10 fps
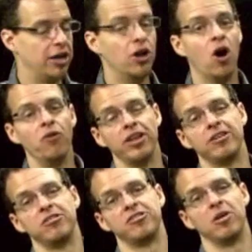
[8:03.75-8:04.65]
I know that
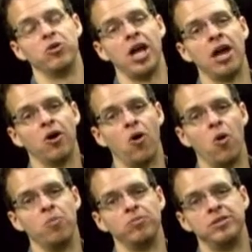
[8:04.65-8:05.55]
there's someone at
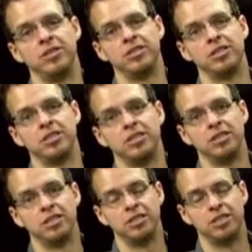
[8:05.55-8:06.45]
home
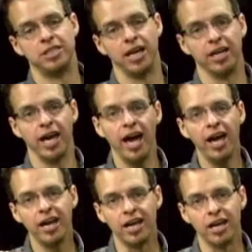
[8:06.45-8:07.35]
saying,
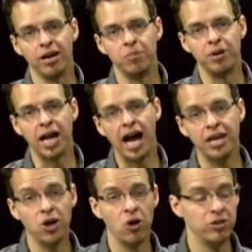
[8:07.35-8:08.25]
hey, but
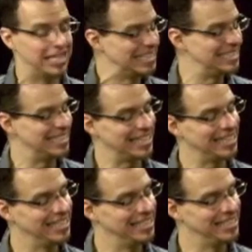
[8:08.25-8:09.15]
I know this
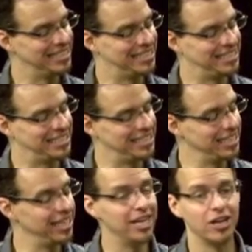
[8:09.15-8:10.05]

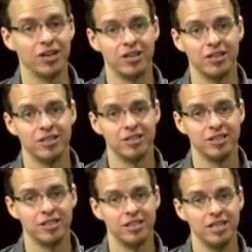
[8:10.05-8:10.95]
C here,
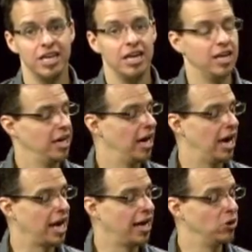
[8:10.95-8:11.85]

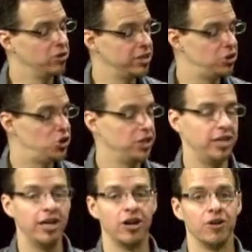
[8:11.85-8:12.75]
and I know this G
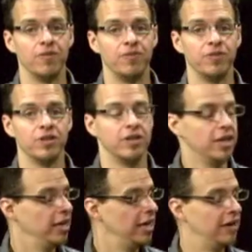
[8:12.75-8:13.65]
here.
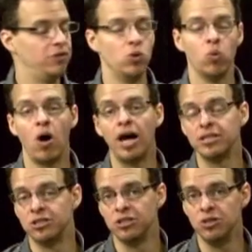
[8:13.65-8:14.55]
If you
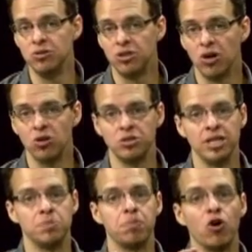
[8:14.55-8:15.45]
want to use those,
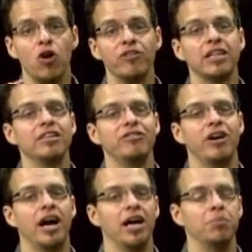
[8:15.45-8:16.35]
it's perfectly
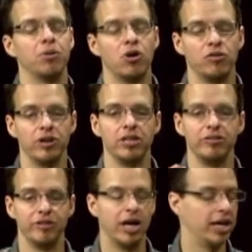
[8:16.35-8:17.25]
fine, perfectly
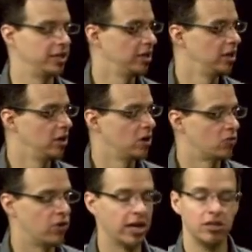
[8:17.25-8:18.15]
fine.
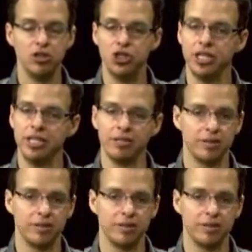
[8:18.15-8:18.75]
Regular G.